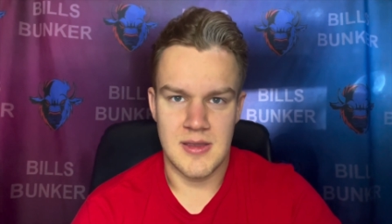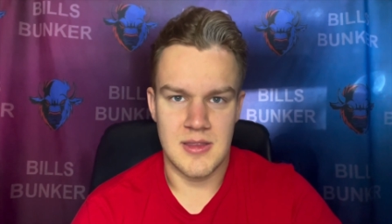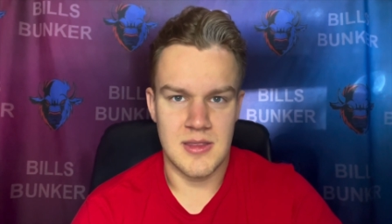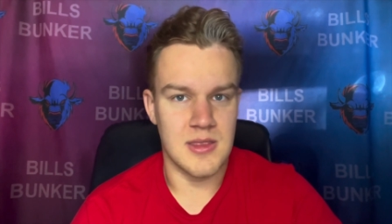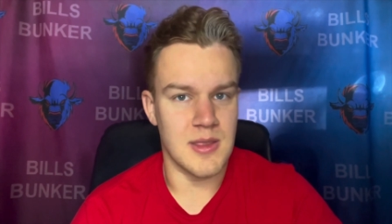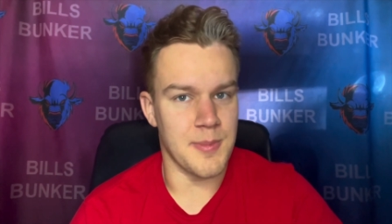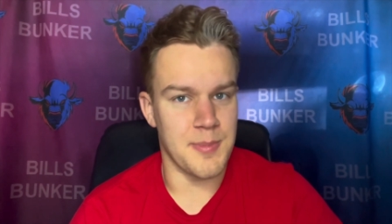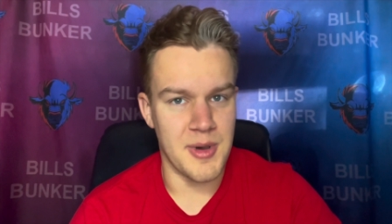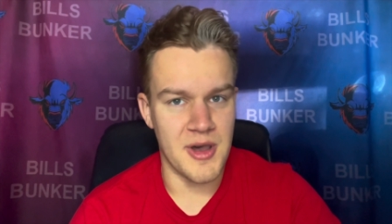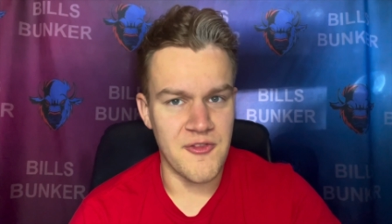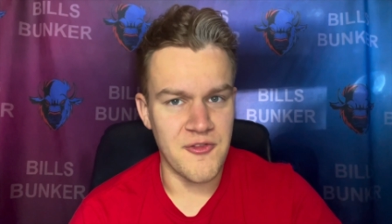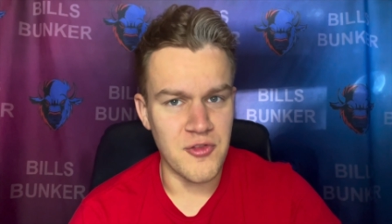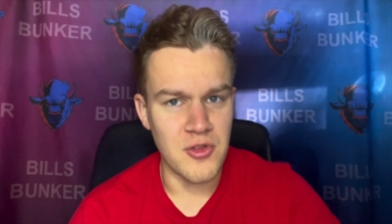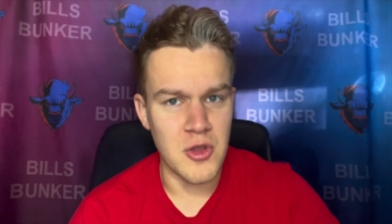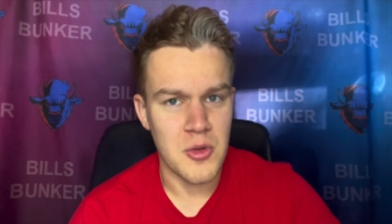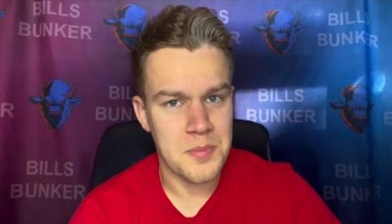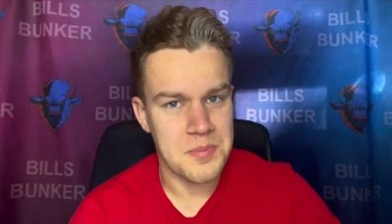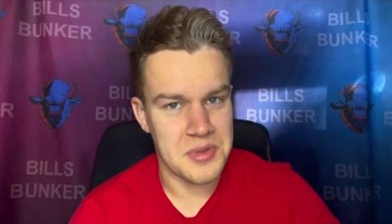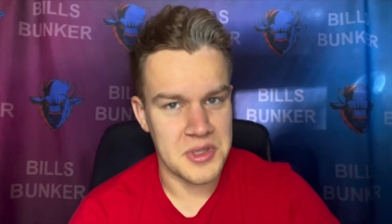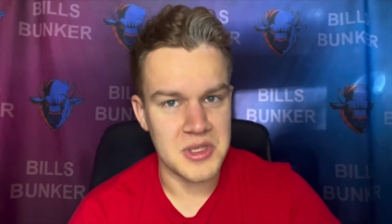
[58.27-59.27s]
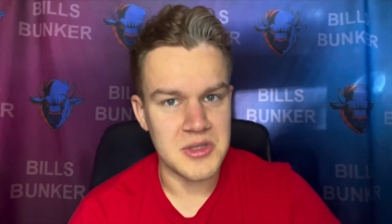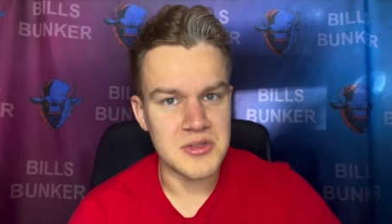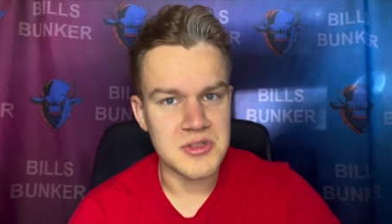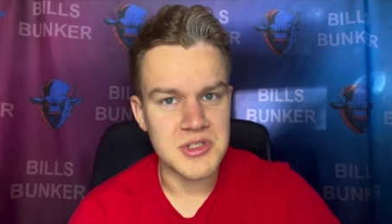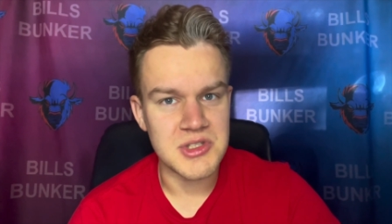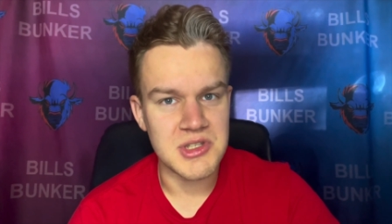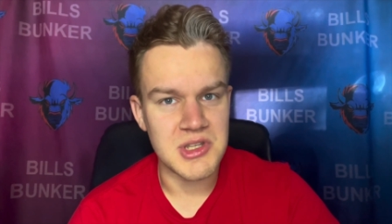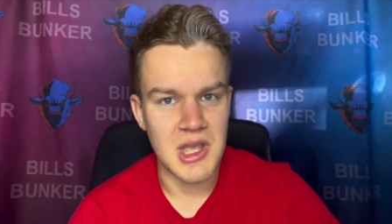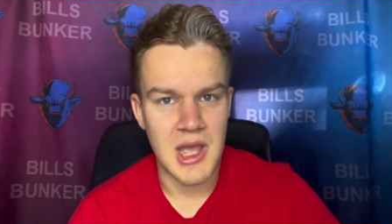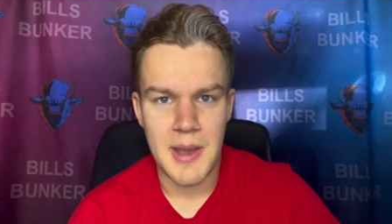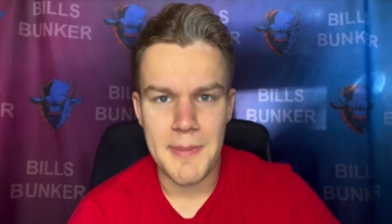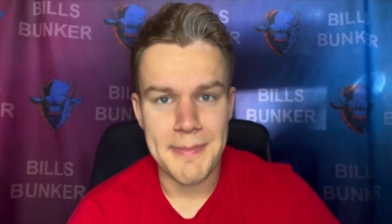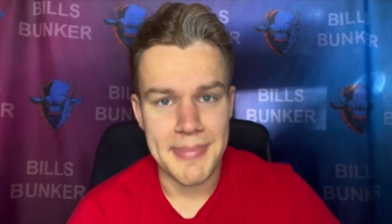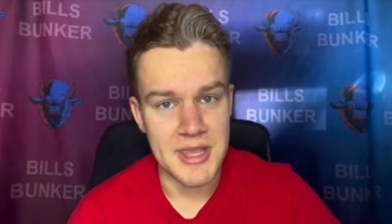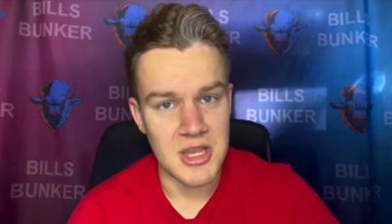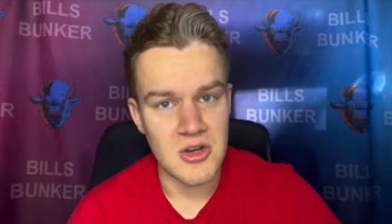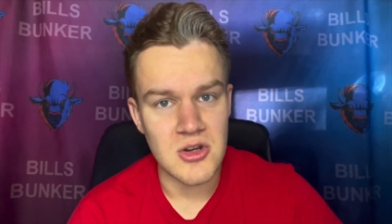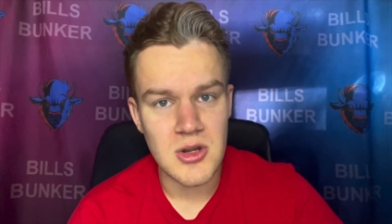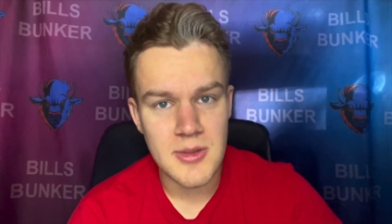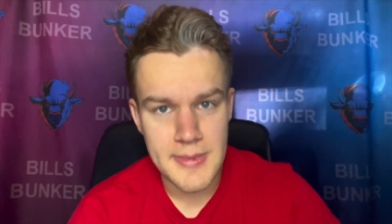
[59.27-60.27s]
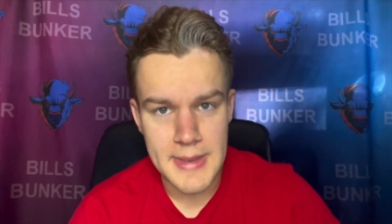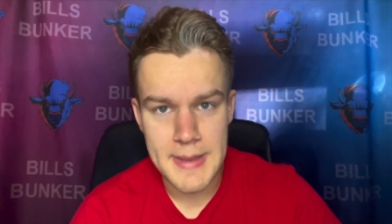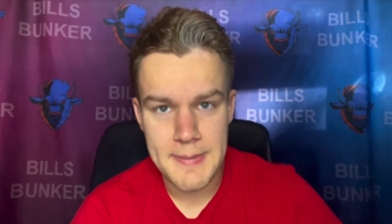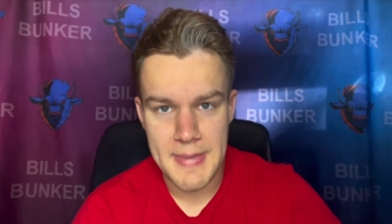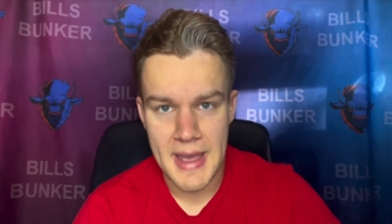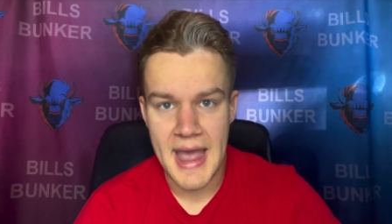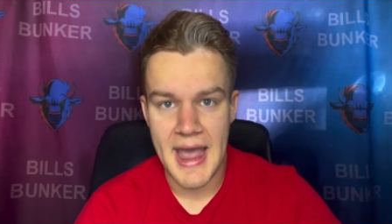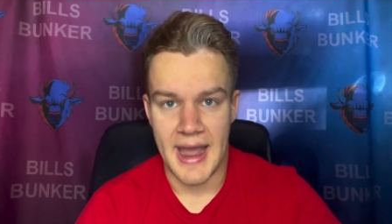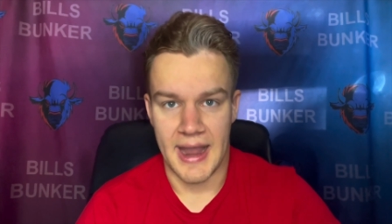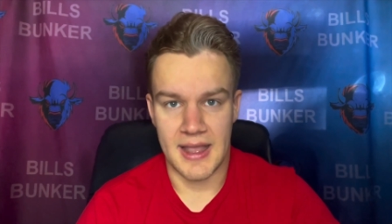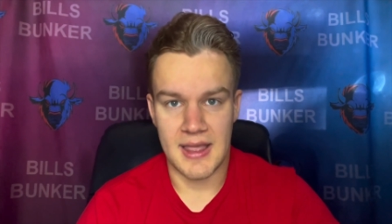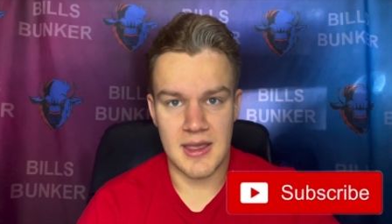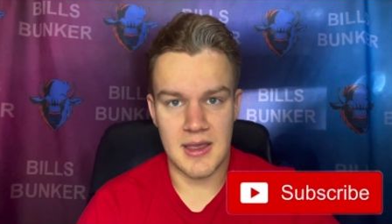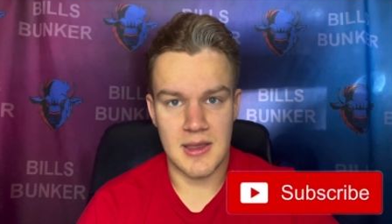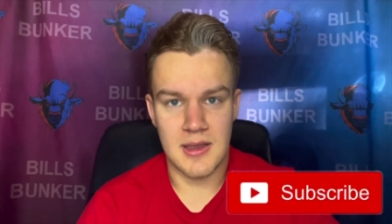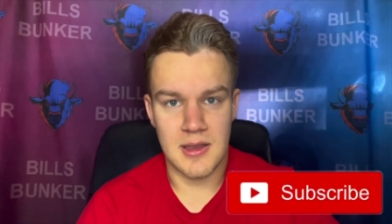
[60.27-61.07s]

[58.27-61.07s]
the Buffalo Bills appear to be back.